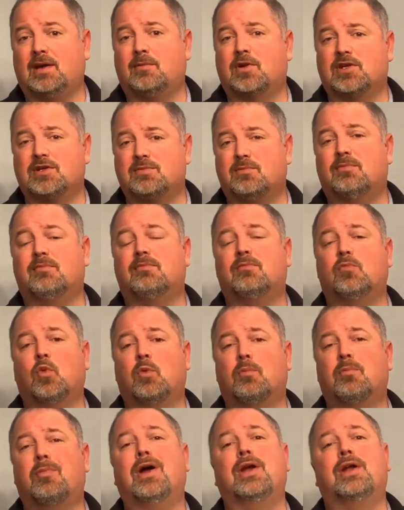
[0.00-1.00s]
How much more
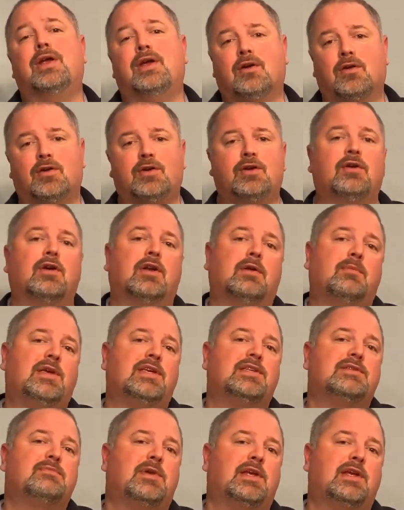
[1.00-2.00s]
money are you going to be
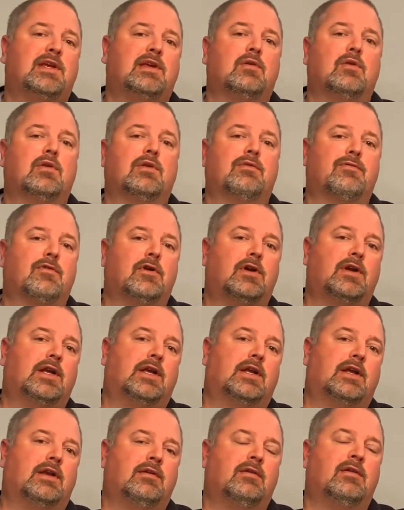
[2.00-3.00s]
spending on the front
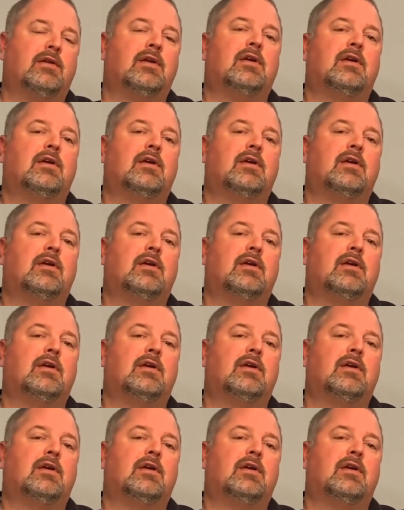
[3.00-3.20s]
end